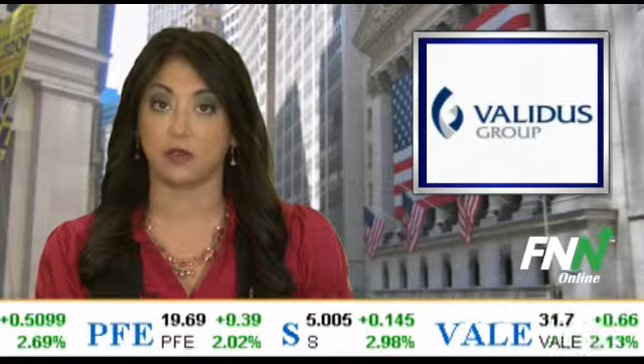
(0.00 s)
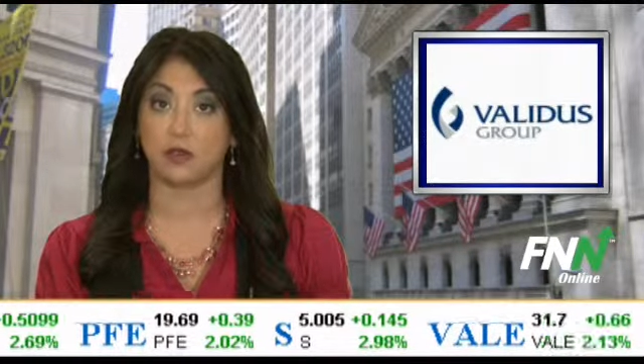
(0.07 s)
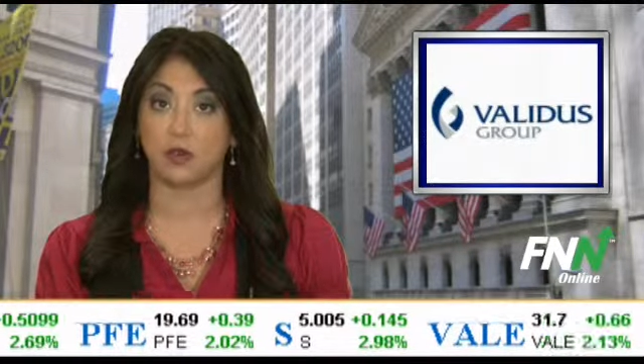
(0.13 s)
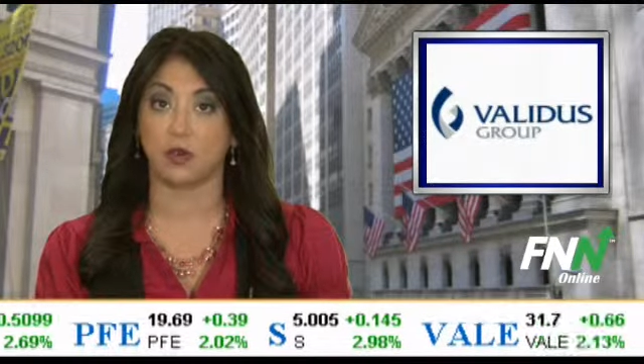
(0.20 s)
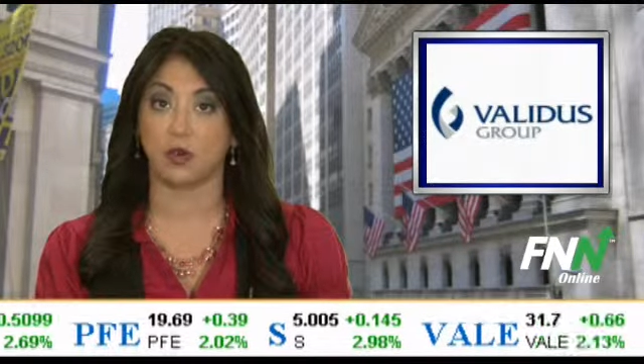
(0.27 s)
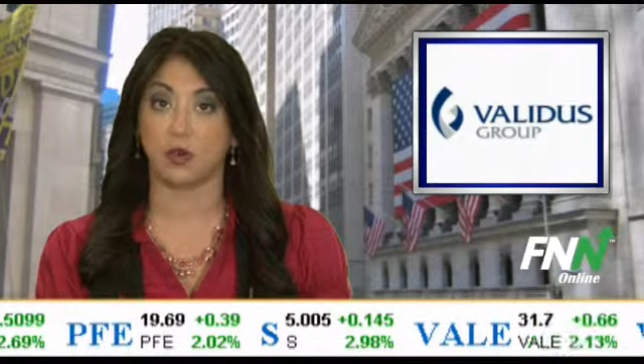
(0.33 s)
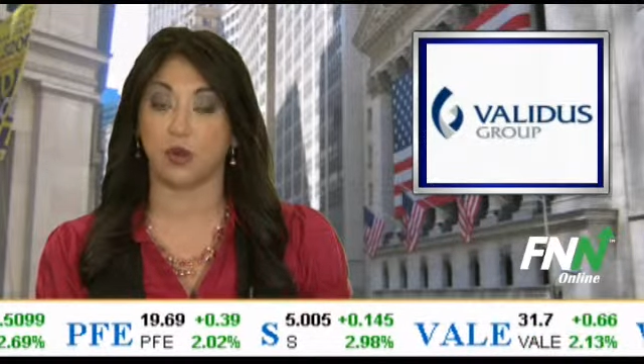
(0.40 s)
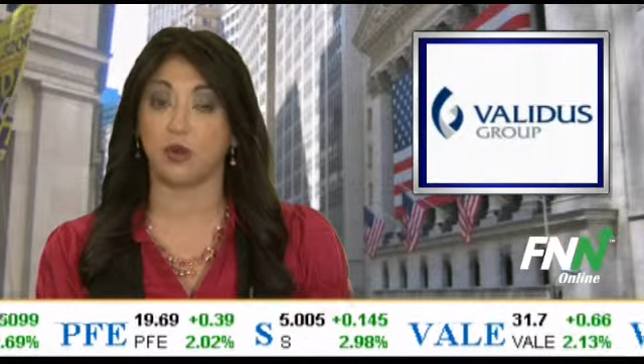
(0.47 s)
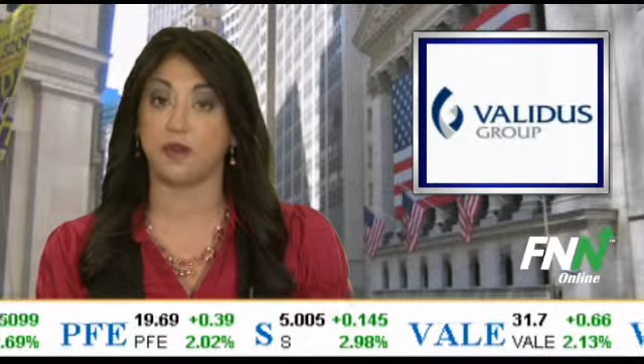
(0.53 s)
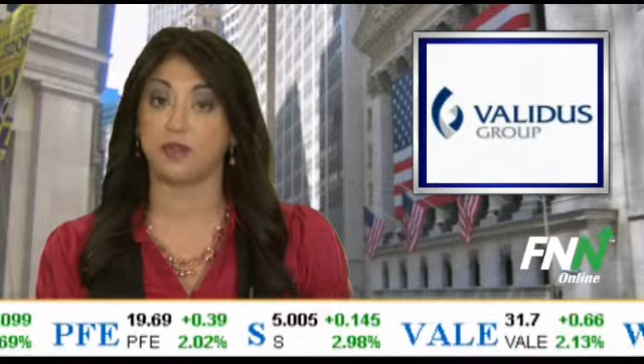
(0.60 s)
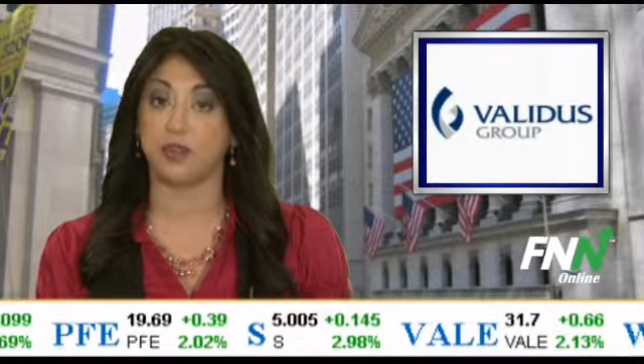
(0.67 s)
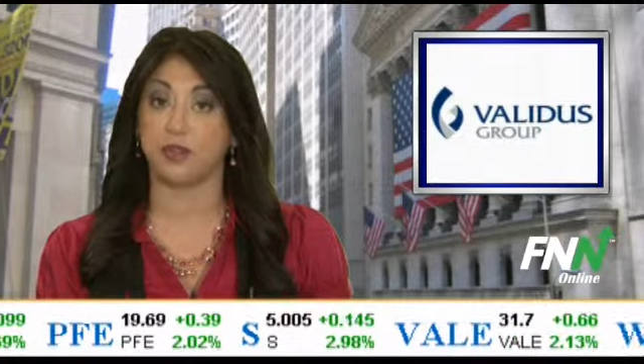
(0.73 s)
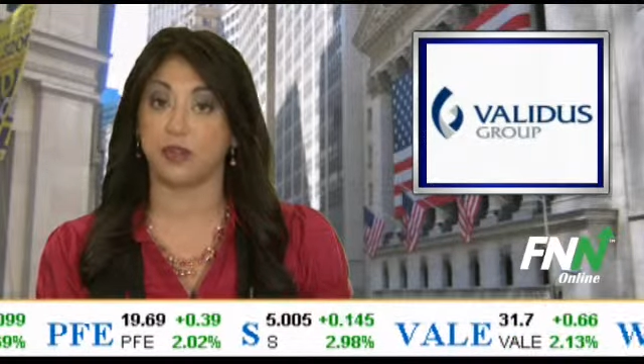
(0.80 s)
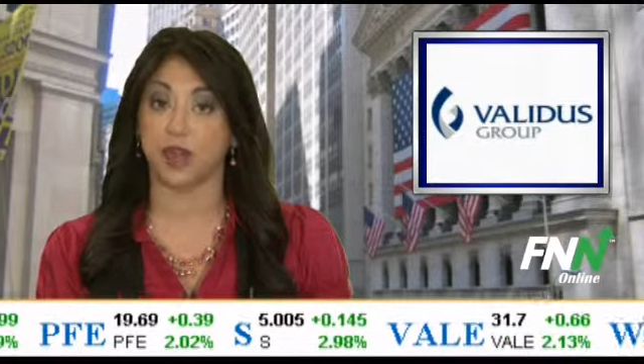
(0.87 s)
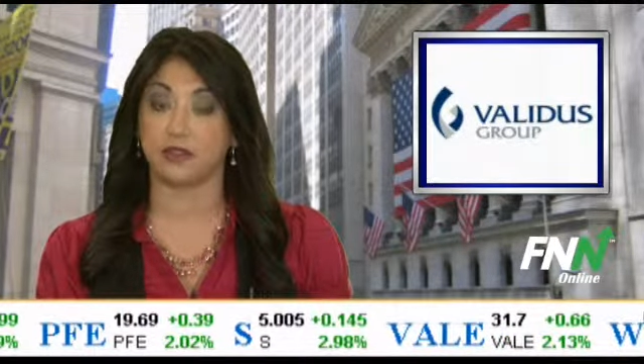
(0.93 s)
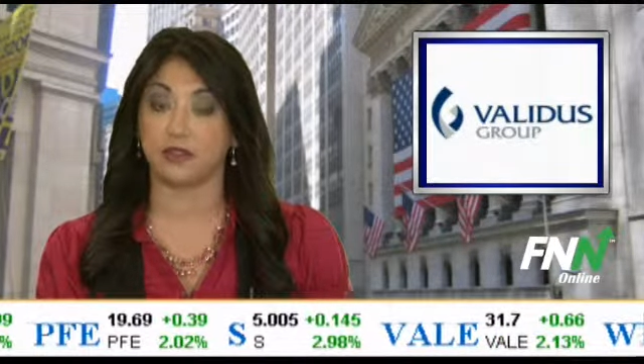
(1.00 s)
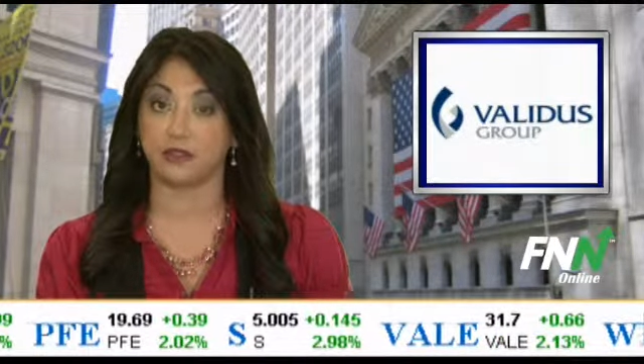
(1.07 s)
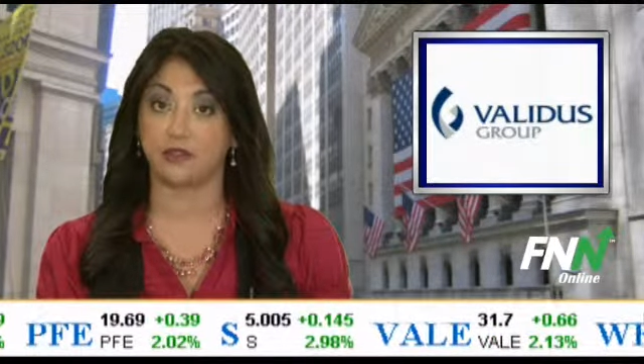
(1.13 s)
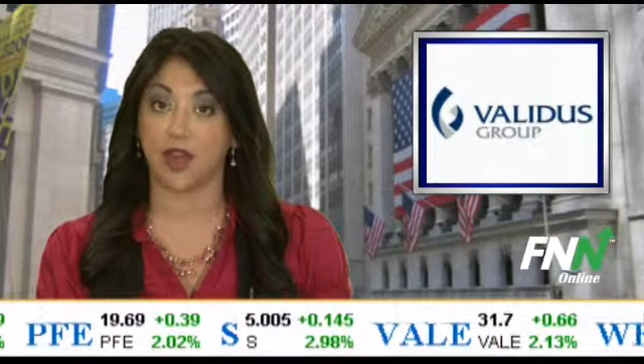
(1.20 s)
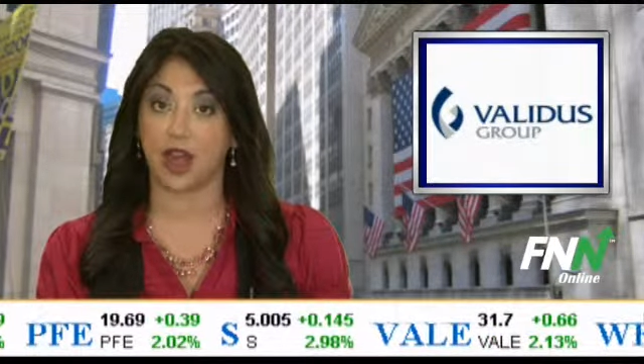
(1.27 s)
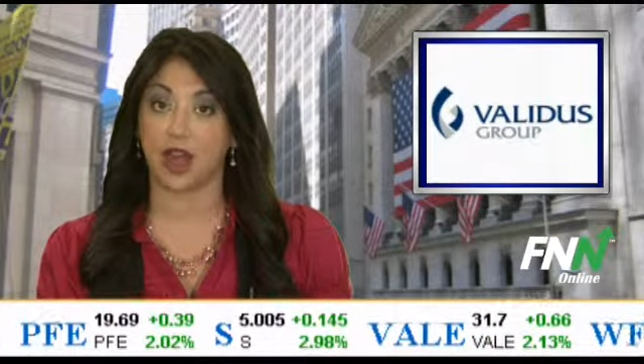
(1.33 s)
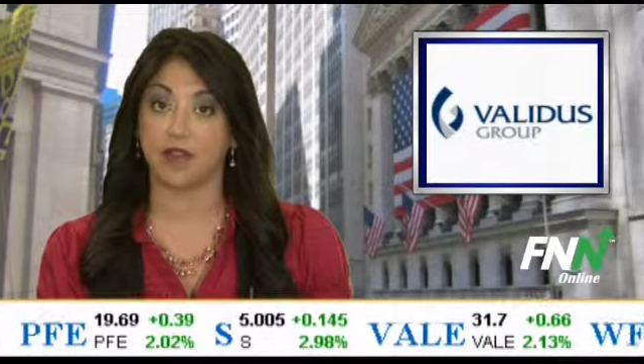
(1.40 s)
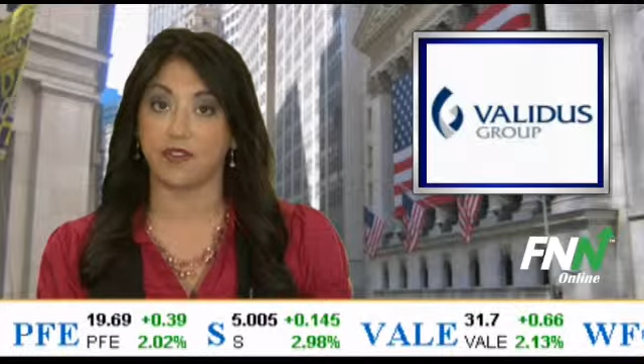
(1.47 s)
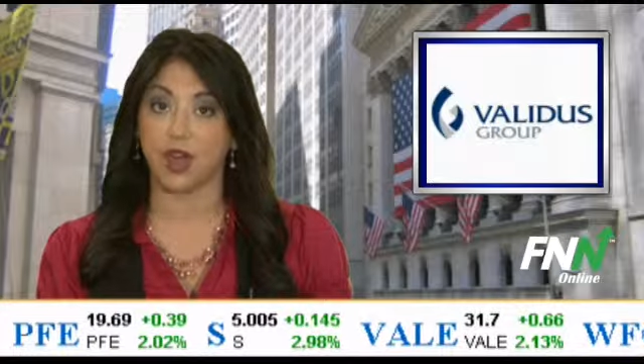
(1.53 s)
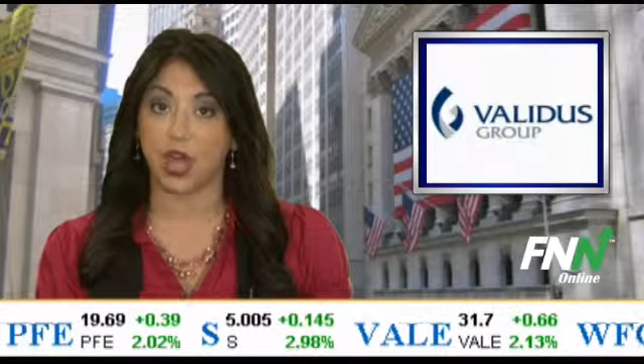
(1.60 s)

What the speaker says: third quarter of 2005,